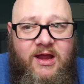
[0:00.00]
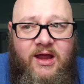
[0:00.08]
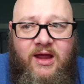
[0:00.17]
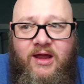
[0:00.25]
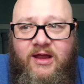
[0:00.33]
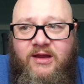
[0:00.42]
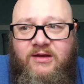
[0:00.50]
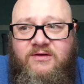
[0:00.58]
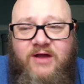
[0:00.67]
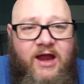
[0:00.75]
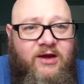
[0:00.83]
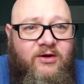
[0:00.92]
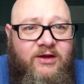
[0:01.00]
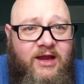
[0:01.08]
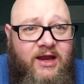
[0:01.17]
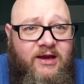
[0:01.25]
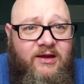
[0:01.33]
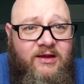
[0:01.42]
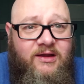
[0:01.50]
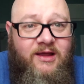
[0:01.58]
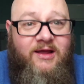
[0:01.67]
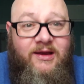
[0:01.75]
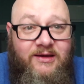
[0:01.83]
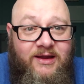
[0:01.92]
Tiger King
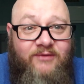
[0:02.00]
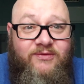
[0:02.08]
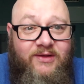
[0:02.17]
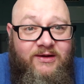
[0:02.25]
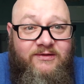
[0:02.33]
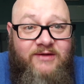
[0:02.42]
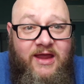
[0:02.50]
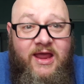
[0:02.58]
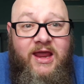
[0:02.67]
on Netflix.